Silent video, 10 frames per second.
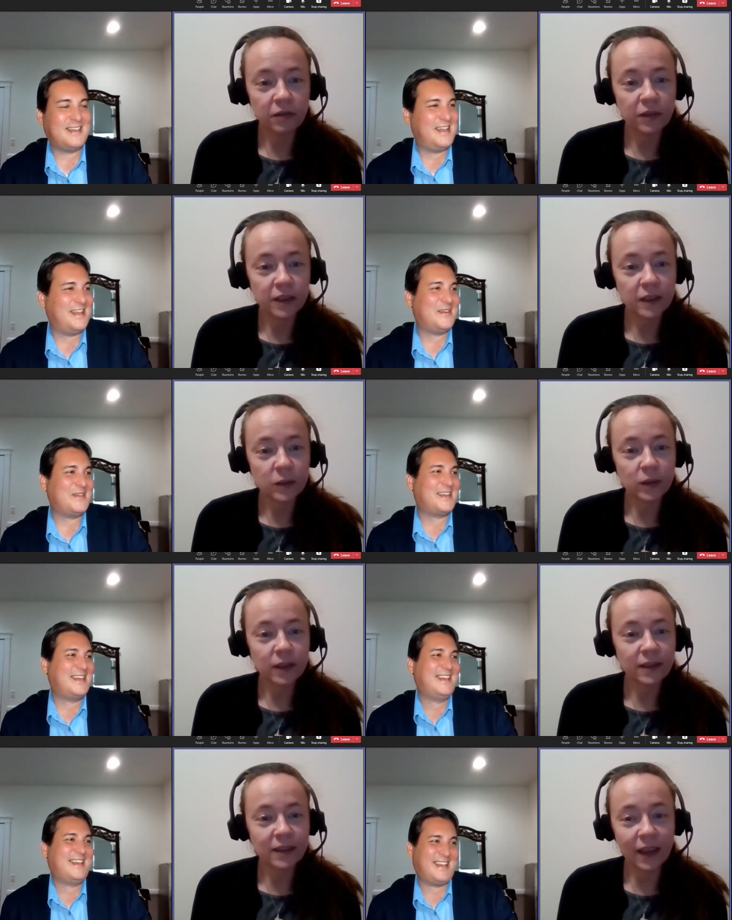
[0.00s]
Speaker 1: on here for this
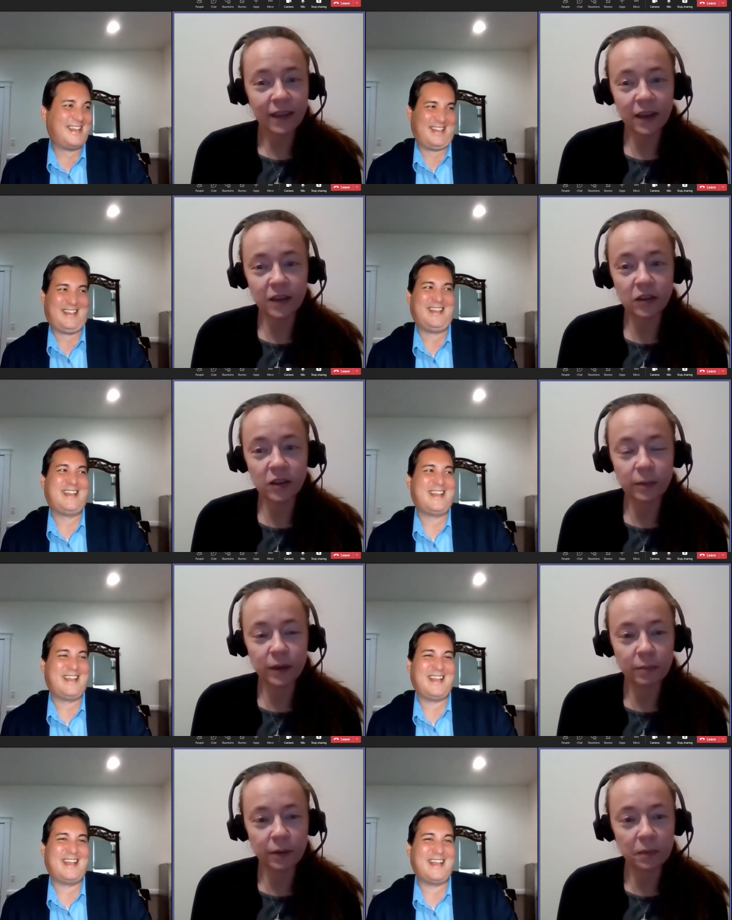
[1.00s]
one. I think it's going to
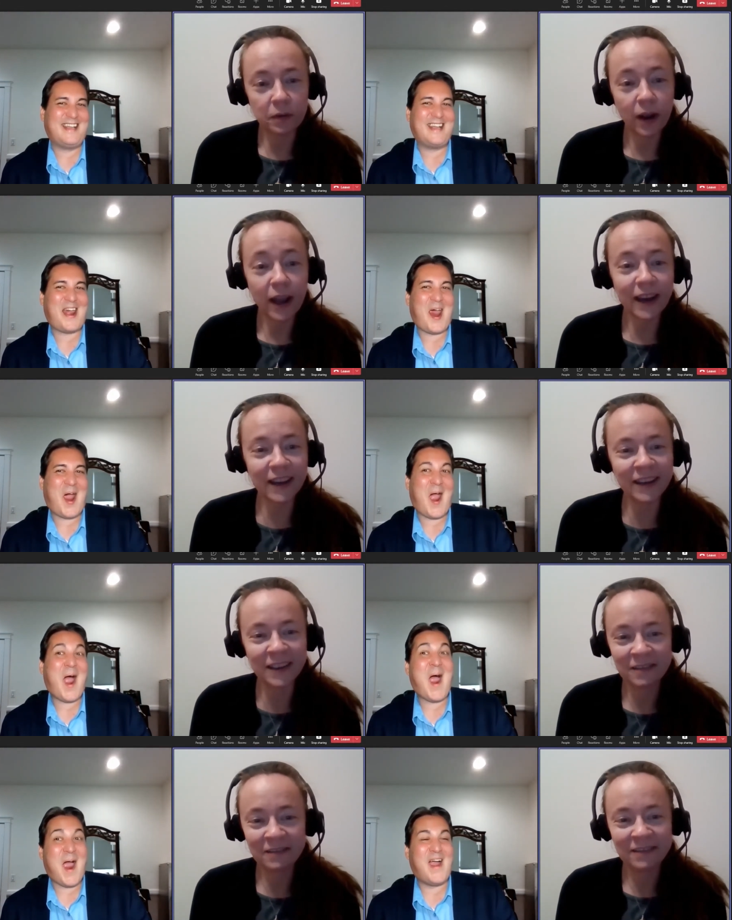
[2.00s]
be a bumpy
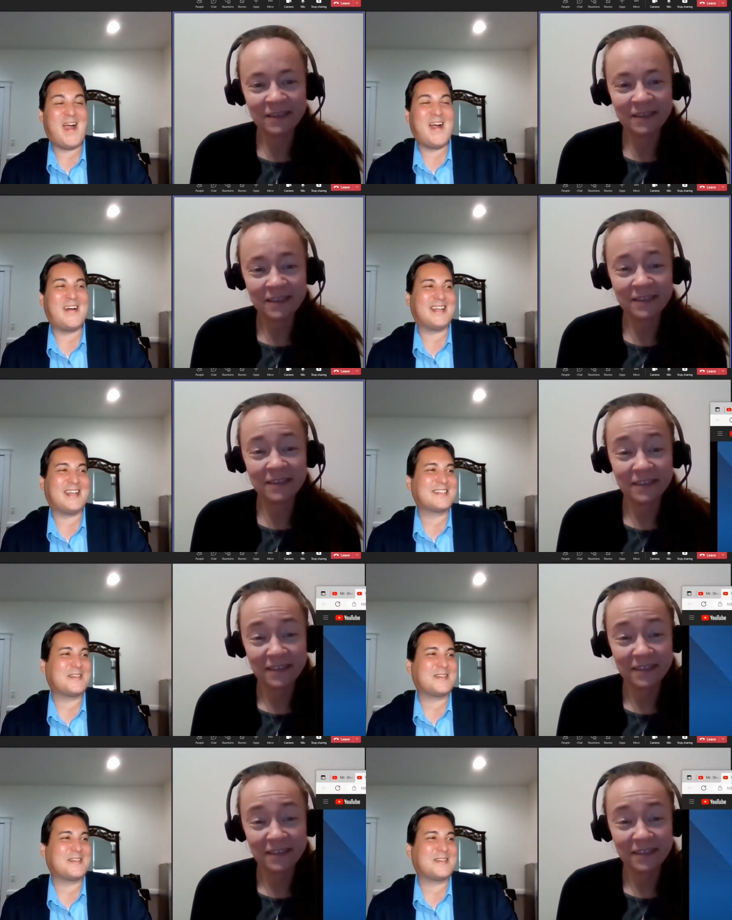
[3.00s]
ride. Oh, yeah, it's going